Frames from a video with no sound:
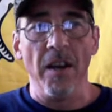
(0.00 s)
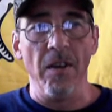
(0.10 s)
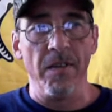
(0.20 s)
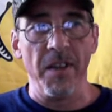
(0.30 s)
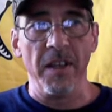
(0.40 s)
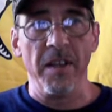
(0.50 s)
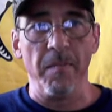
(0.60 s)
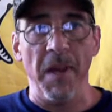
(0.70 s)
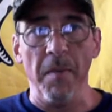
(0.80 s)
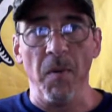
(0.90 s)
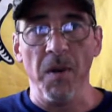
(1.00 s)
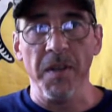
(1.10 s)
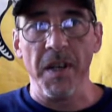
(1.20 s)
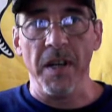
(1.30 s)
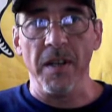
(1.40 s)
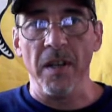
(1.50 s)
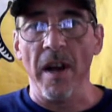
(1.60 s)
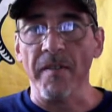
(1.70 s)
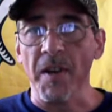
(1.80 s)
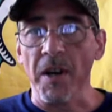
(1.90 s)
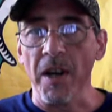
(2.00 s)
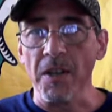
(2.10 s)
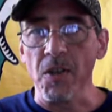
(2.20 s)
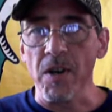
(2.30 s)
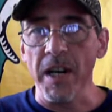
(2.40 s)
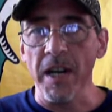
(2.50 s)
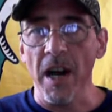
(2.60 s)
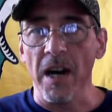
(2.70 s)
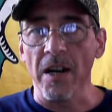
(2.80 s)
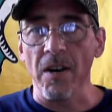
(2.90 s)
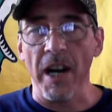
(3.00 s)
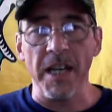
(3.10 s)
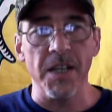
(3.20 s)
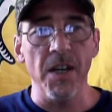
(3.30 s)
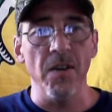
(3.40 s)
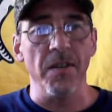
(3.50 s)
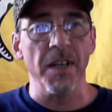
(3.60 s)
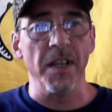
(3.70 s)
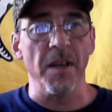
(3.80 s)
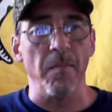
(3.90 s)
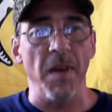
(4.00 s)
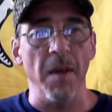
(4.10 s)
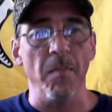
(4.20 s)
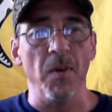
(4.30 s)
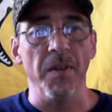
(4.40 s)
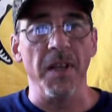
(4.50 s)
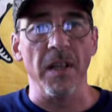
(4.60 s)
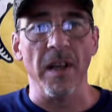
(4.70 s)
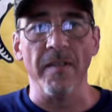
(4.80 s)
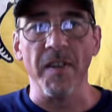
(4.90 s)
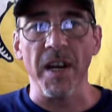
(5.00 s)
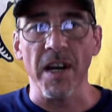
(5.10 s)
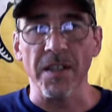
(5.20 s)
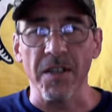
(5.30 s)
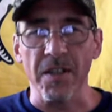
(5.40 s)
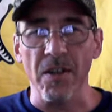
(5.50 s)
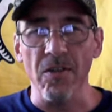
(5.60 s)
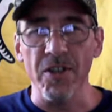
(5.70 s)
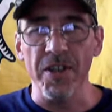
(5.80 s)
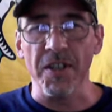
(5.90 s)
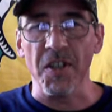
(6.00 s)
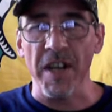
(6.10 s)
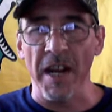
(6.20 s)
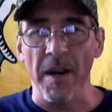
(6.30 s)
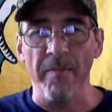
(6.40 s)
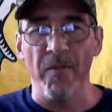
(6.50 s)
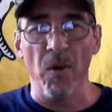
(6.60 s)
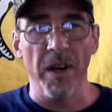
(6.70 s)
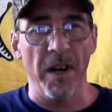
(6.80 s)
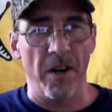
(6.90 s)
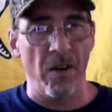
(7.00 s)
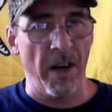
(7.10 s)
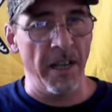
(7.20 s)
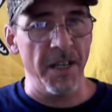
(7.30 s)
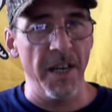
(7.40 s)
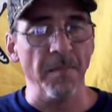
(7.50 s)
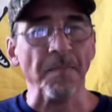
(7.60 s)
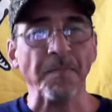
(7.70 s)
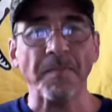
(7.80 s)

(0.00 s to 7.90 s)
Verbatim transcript: You think that people that love their country are crazy? You think that people that love the Constitution and stand up for it are crazy?